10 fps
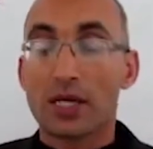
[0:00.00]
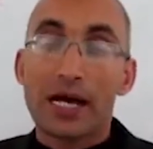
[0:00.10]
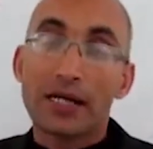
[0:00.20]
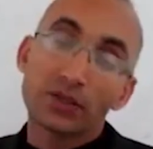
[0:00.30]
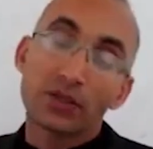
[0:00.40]

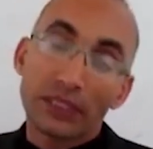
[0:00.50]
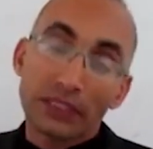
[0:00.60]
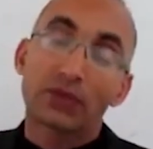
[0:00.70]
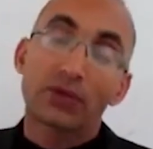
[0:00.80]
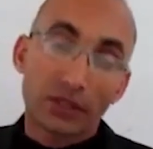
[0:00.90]
And the
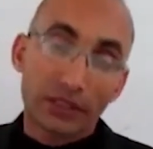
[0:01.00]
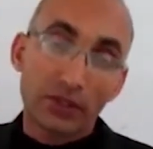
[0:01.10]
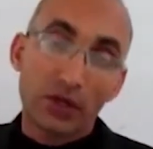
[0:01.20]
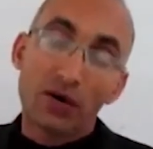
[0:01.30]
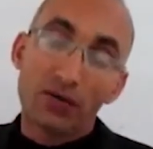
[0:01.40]
leader,
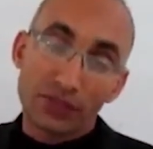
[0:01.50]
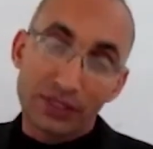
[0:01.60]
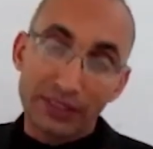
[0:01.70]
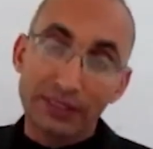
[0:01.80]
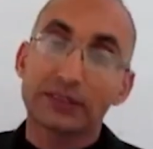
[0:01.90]
okay,
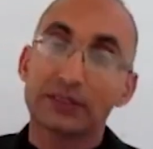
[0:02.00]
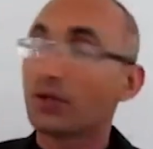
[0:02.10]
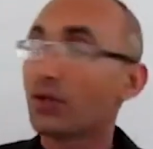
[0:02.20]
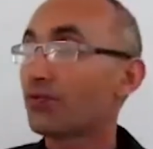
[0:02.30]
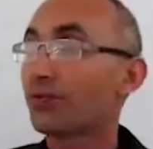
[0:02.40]
of this
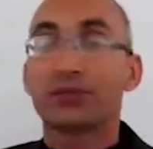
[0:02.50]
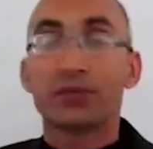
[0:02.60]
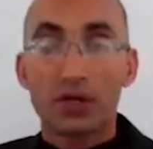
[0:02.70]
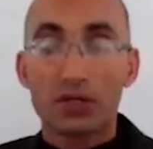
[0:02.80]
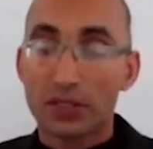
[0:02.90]
free
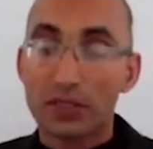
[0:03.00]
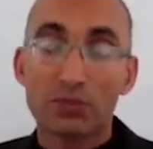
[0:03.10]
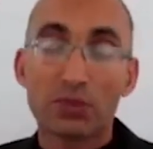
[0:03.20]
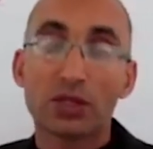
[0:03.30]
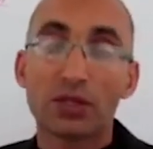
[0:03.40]
verse in the
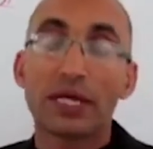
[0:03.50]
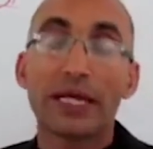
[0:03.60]
modern